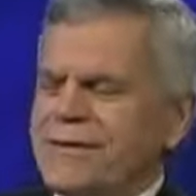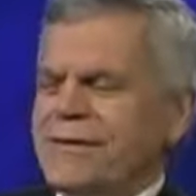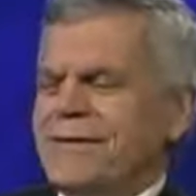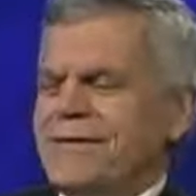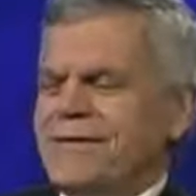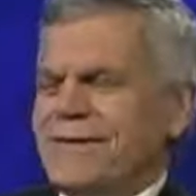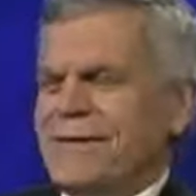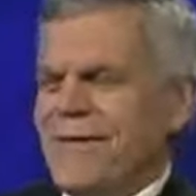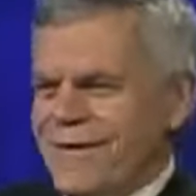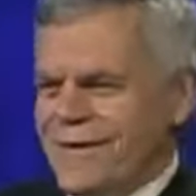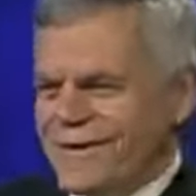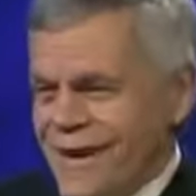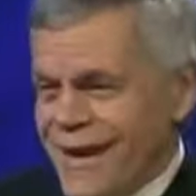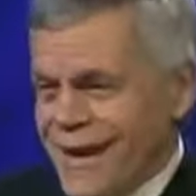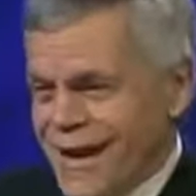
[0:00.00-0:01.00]
us this
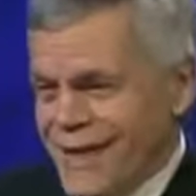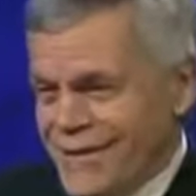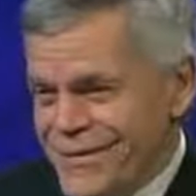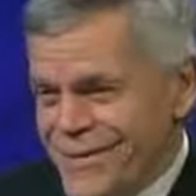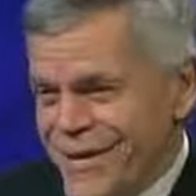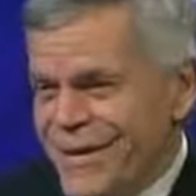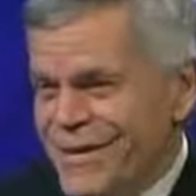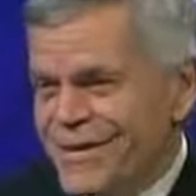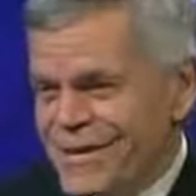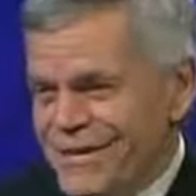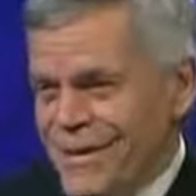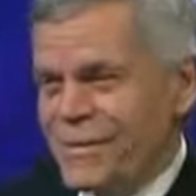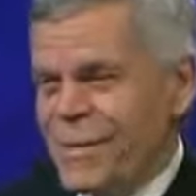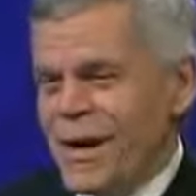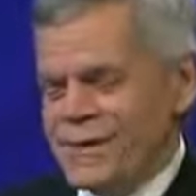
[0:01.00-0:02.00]
long to have
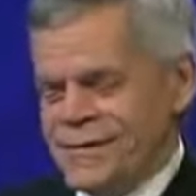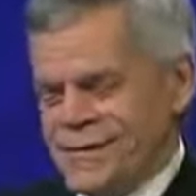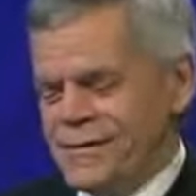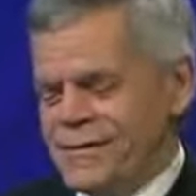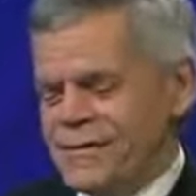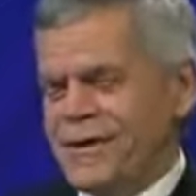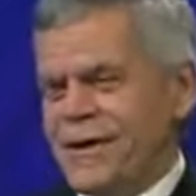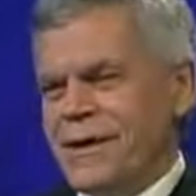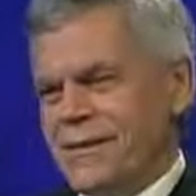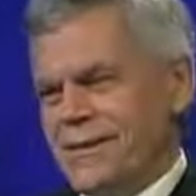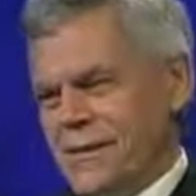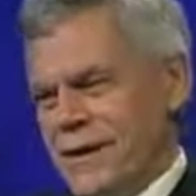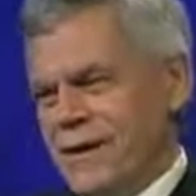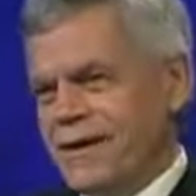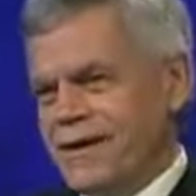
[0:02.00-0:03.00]
some
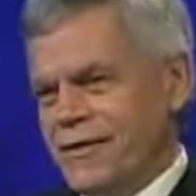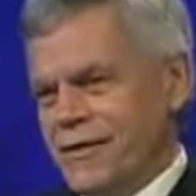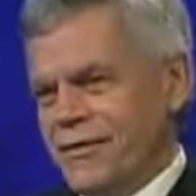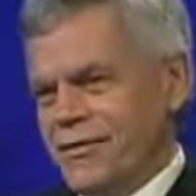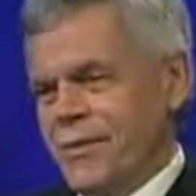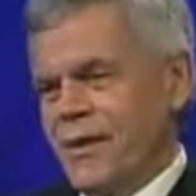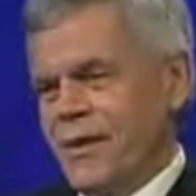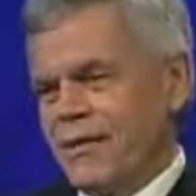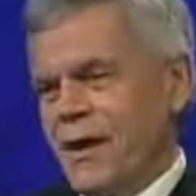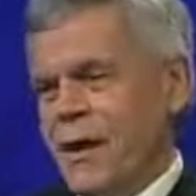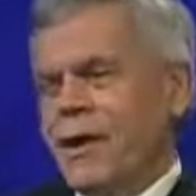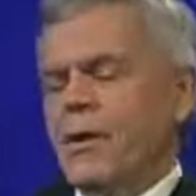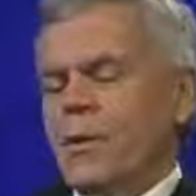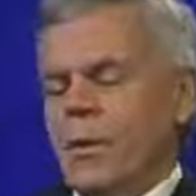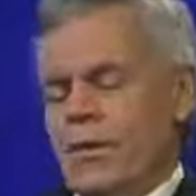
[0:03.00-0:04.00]
identifier like this, because
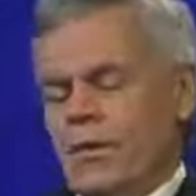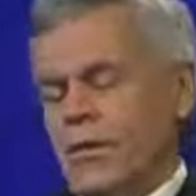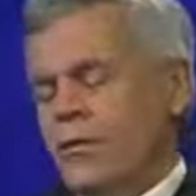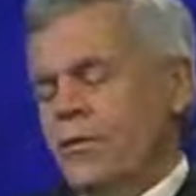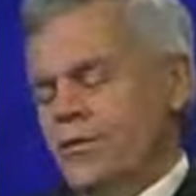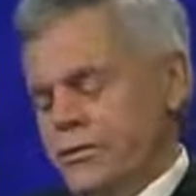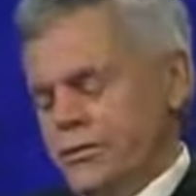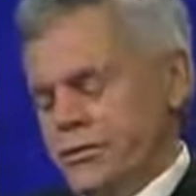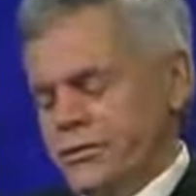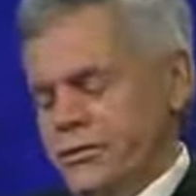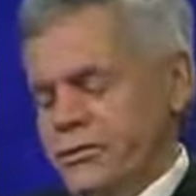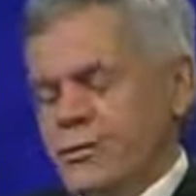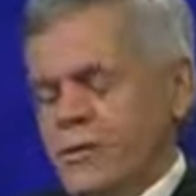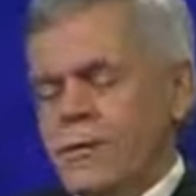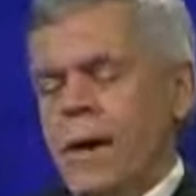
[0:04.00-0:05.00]
we know for
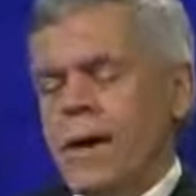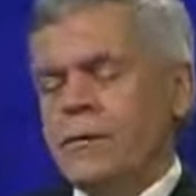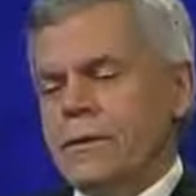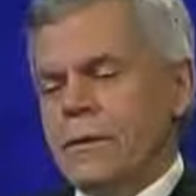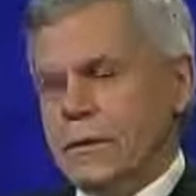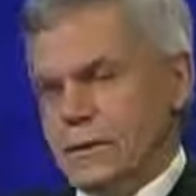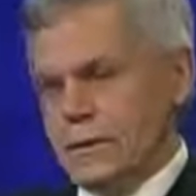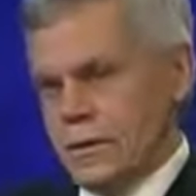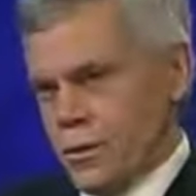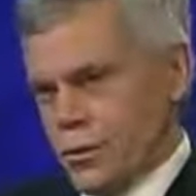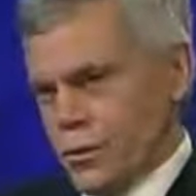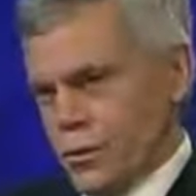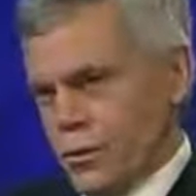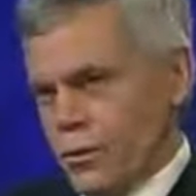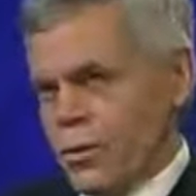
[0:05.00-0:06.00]
sure around the
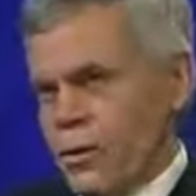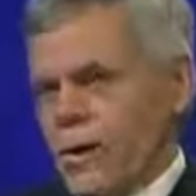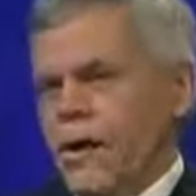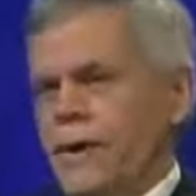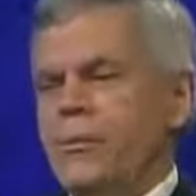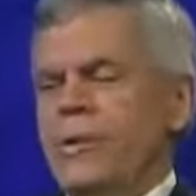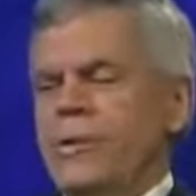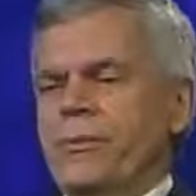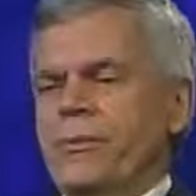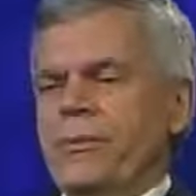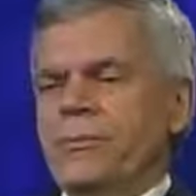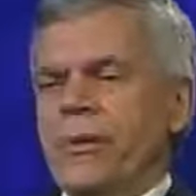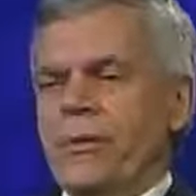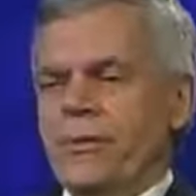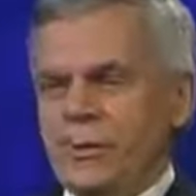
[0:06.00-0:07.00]
globe
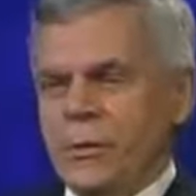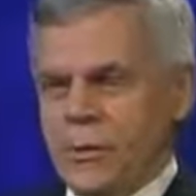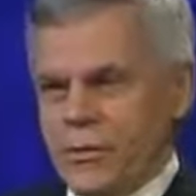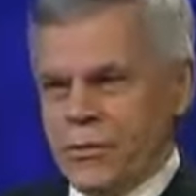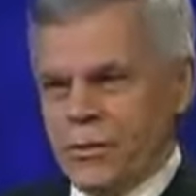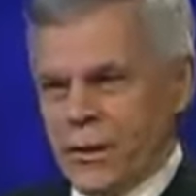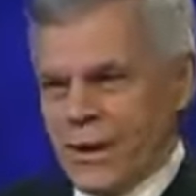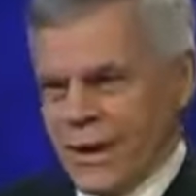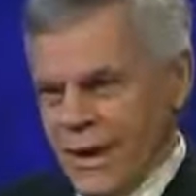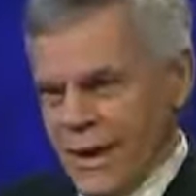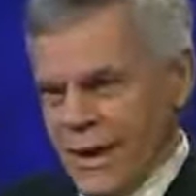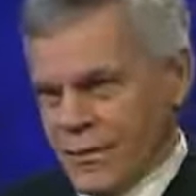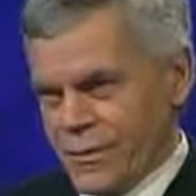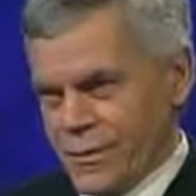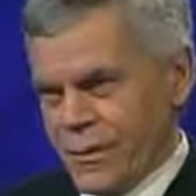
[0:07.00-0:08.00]
people know the word
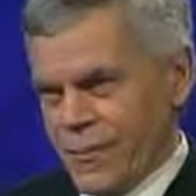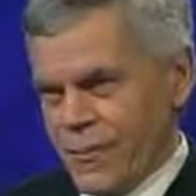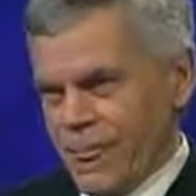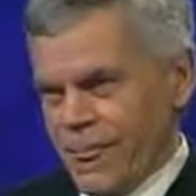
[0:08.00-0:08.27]
Niagara,